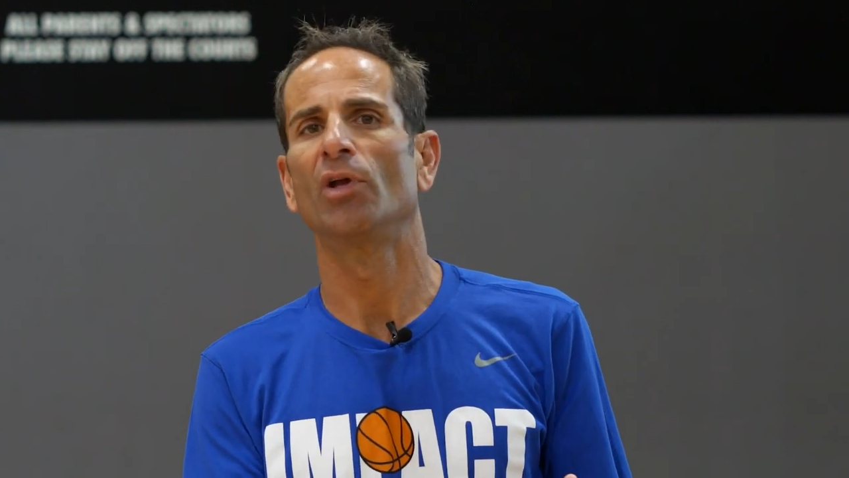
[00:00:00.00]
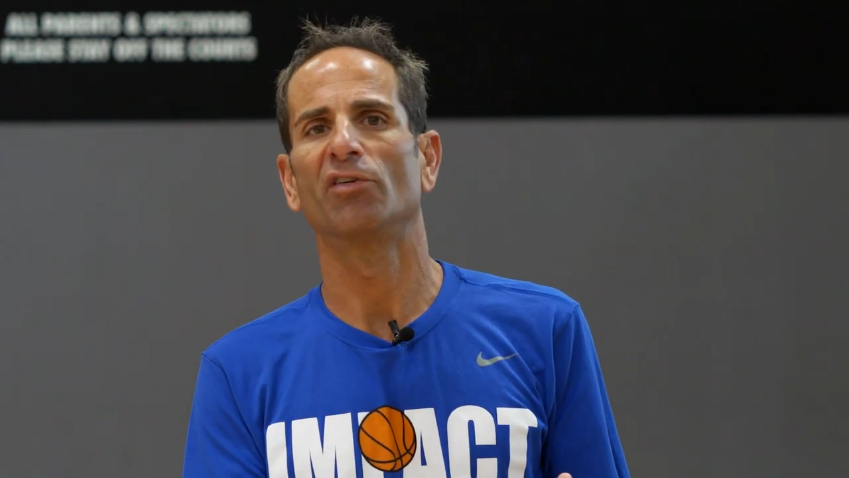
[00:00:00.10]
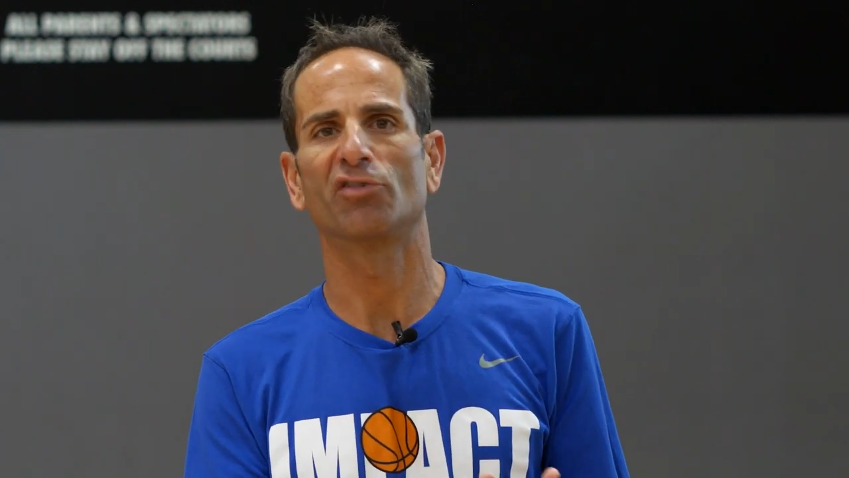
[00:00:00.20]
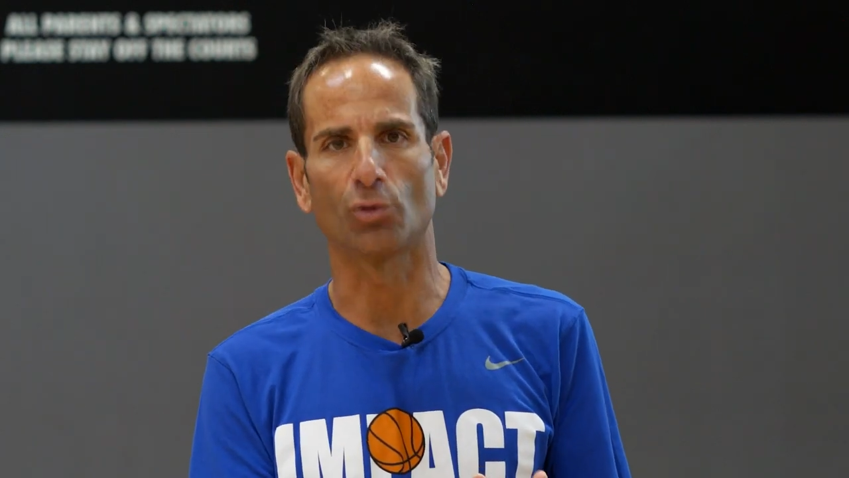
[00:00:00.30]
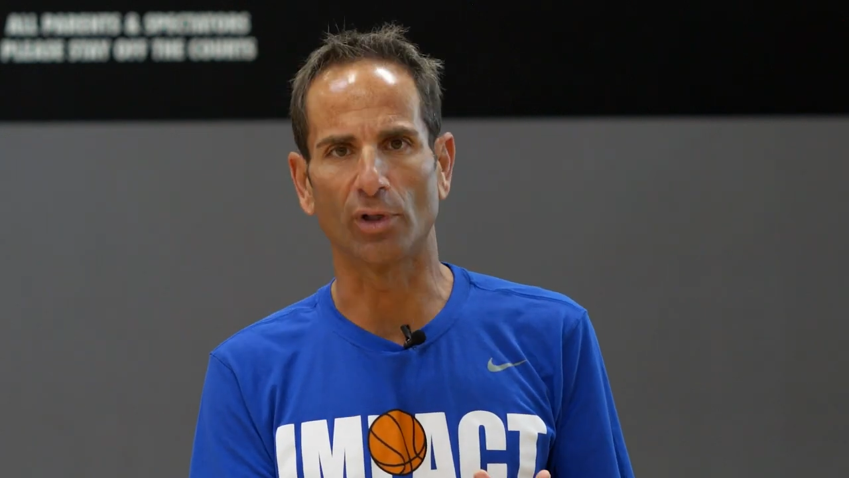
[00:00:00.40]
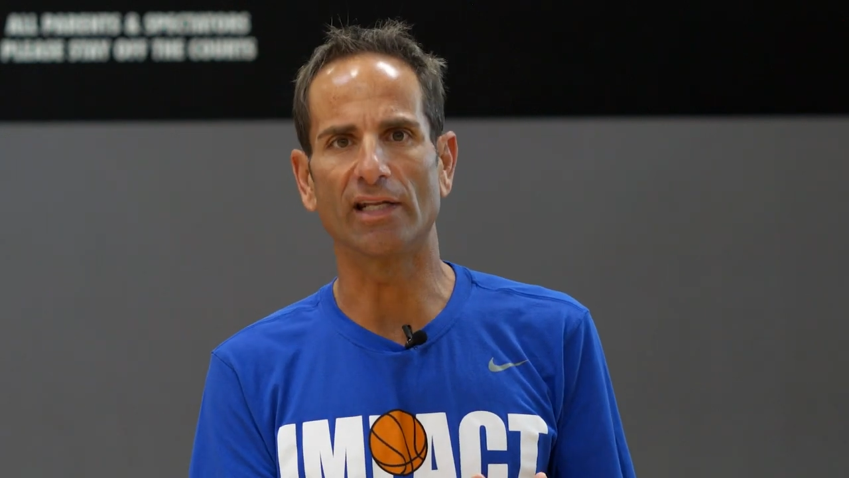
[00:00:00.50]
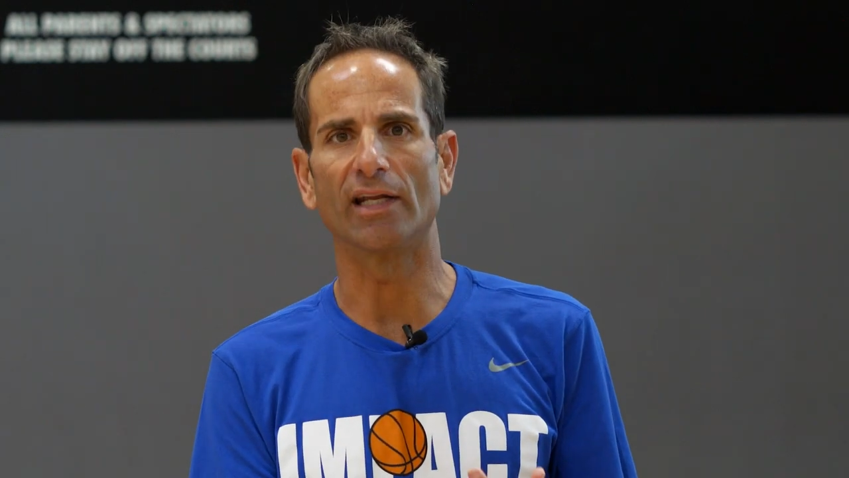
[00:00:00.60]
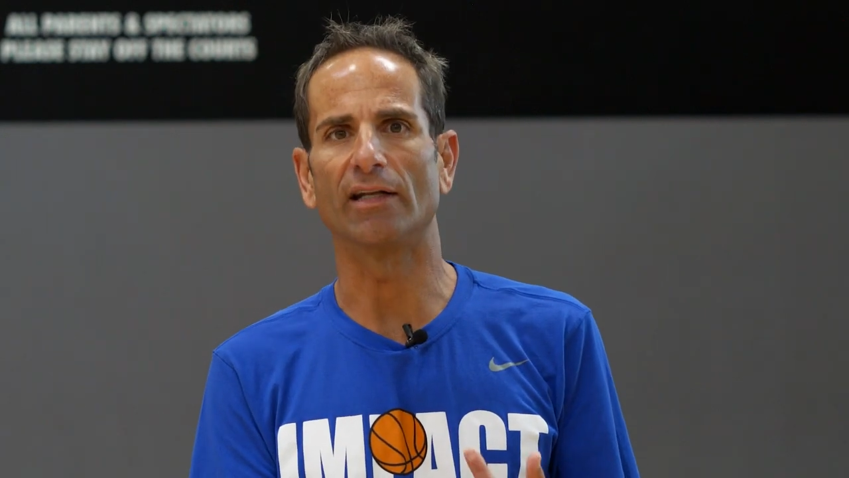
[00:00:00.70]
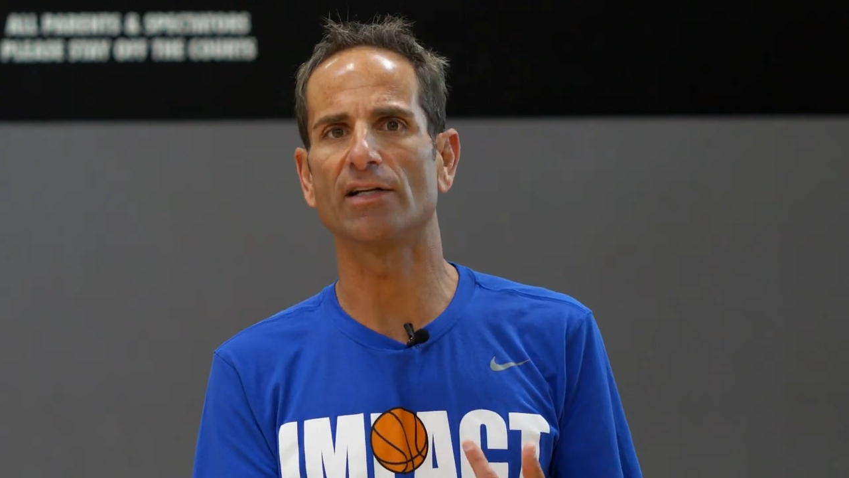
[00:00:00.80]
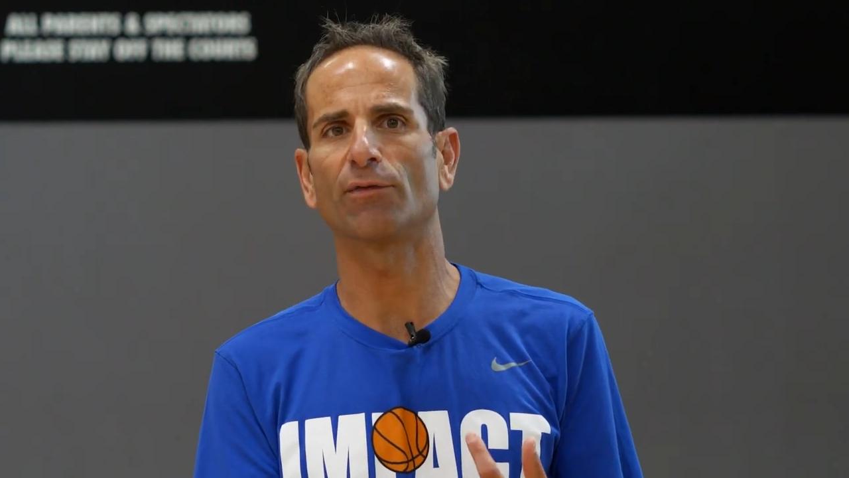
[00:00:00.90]

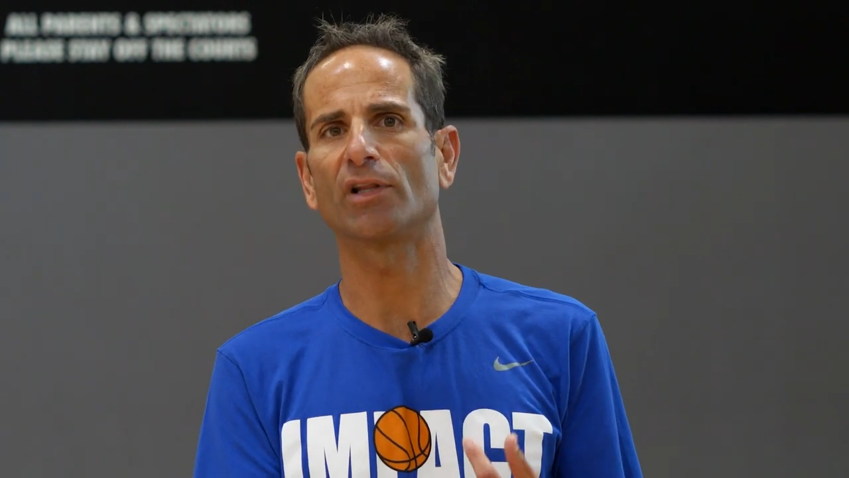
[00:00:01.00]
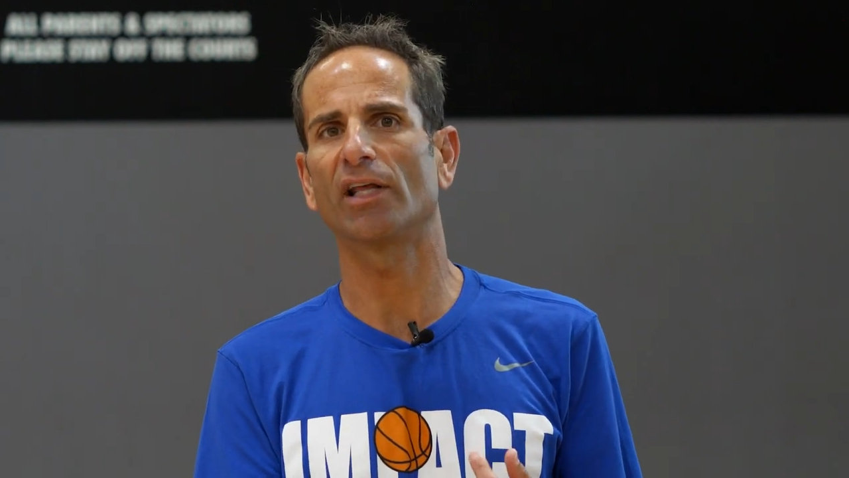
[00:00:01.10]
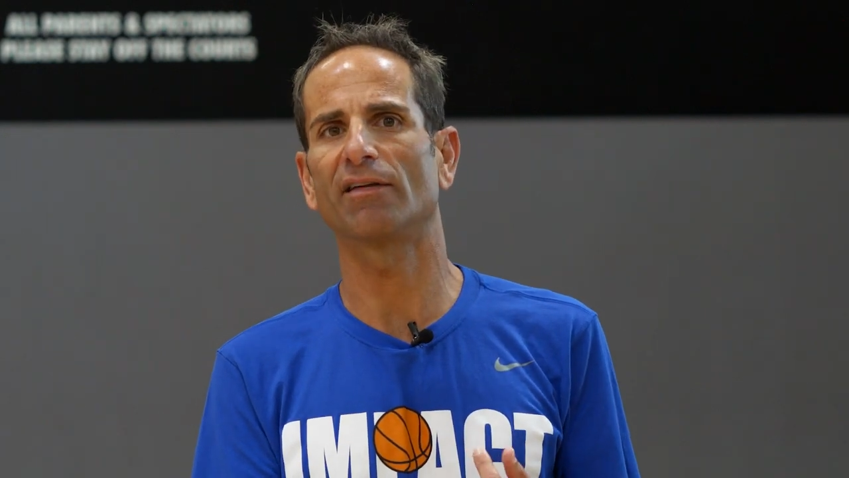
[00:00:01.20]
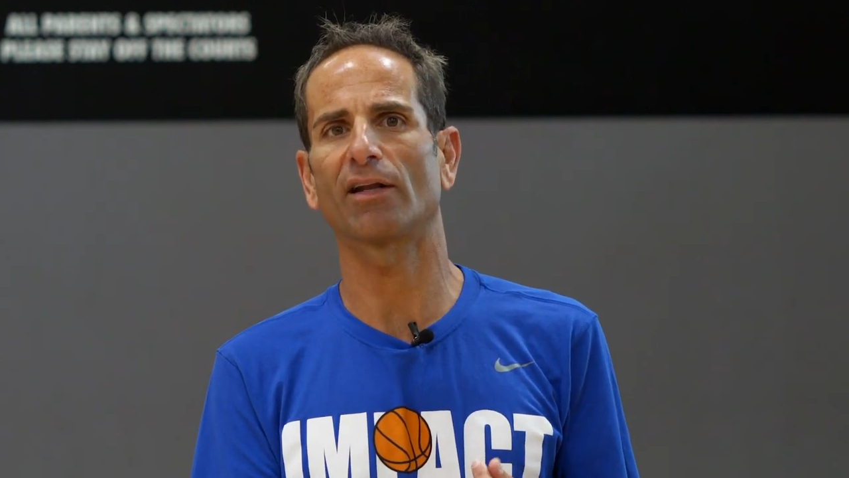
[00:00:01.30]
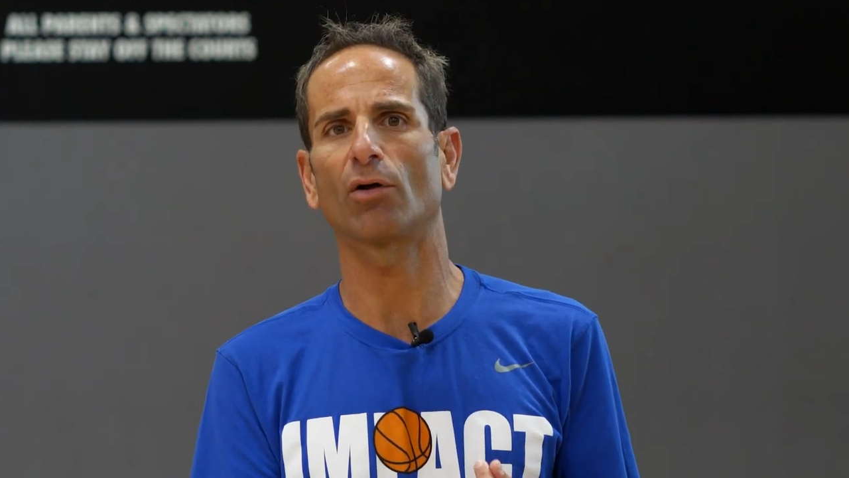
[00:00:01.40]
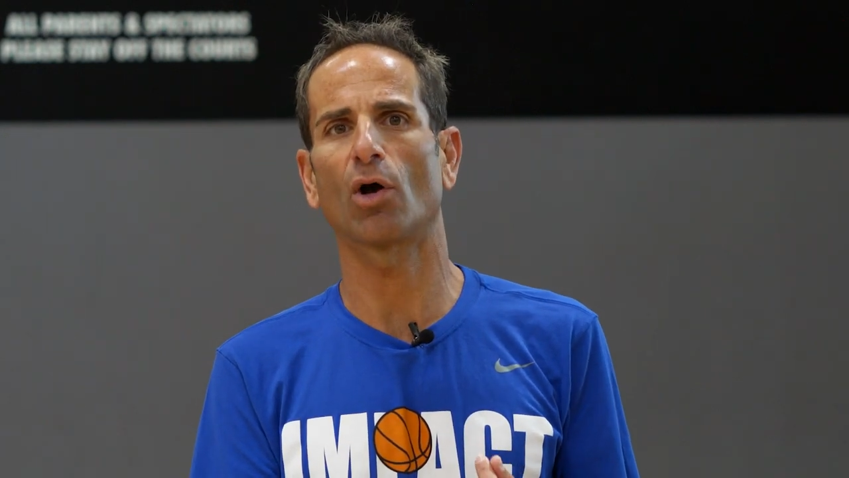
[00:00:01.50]
screening different things that